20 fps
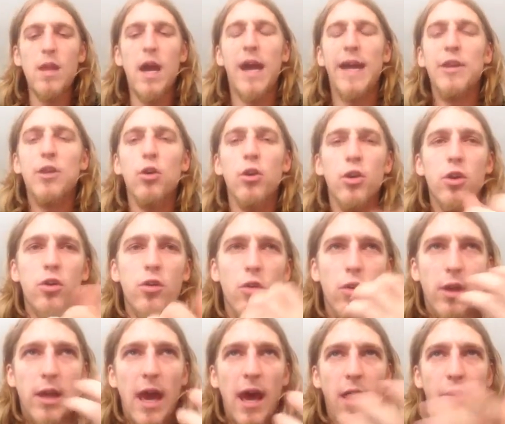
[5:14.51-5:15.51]
and
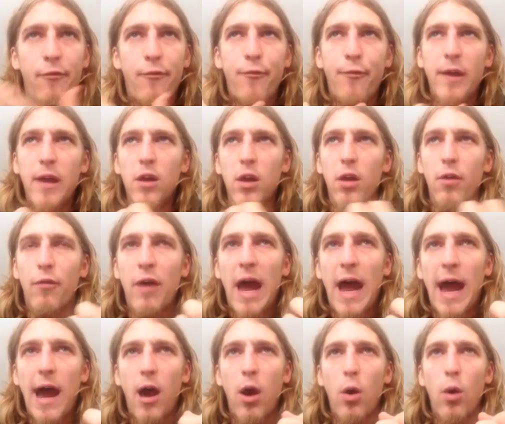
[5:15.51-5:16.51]
you'll get a feel of
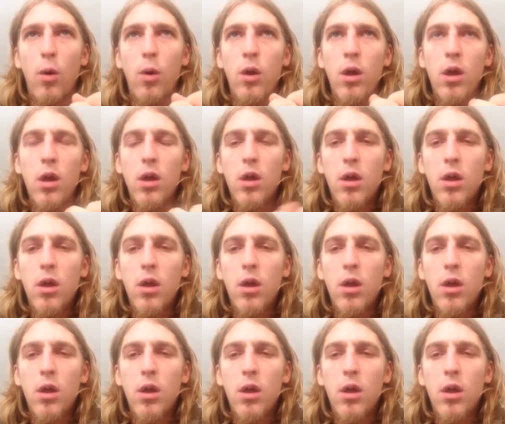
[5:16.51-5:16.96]
how